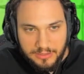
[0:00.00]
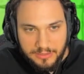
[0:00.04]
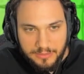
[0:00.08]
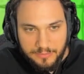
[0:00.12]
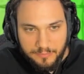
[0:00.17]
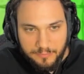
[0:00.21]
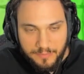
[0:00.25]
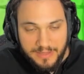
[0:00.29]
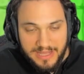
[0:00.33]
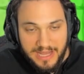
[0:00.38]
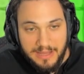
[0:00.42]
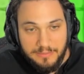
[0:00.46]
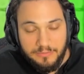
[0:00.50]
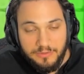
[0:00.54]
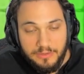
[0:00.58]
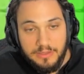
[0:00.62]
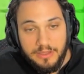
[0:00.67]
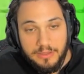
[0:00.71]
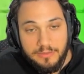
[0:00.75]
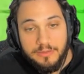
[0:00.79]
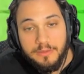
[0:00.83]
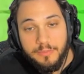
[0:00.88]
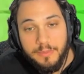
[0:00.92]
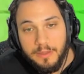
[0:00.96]
But I have to
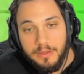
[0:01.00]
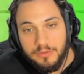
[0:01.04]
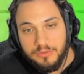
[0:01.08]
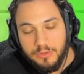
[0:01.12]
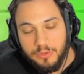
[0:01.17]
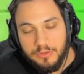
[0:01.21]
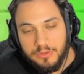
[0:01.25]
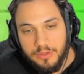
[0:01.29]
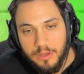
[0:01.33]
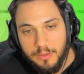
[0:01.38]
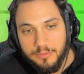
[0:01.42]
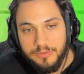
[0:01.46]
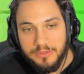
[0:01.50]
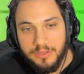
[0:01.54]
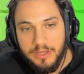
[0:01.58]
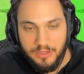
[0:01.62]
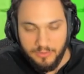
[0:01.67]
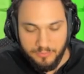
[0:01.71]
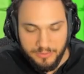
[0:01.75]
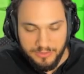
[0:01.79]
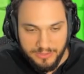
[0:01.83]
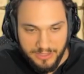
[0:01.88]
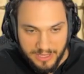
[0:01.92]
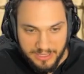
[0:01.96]
keep the mouse on top. Shall
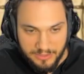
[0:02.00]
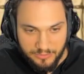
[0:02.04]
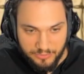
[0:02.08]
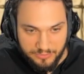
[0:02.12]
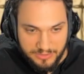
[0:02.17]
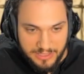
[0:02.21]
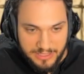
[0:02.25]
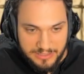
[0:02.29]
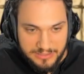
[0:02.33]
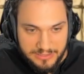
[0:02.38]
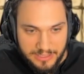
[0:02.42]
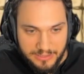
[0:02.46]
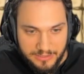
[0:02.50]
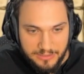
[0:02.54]
we try to test it?